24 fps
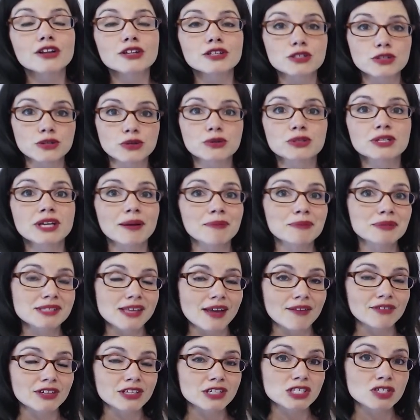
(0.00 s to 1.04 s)
2 times
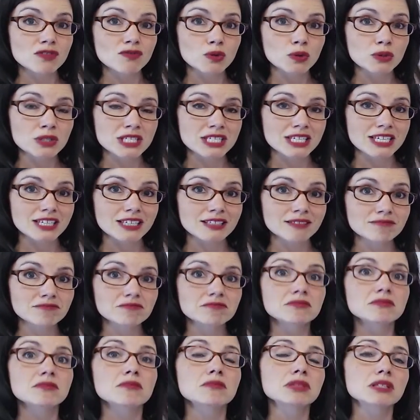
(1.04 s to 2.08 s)
7 is 14,
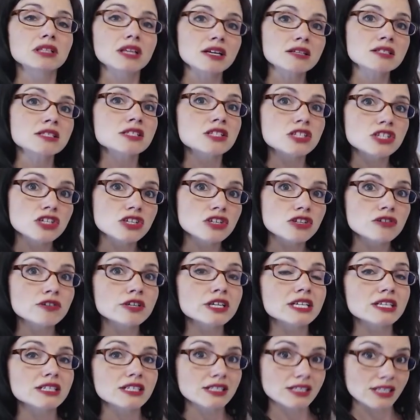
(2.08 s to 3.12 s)
plus 2
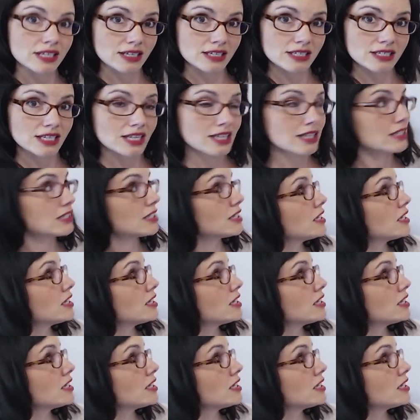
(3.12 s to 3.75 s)
is 16.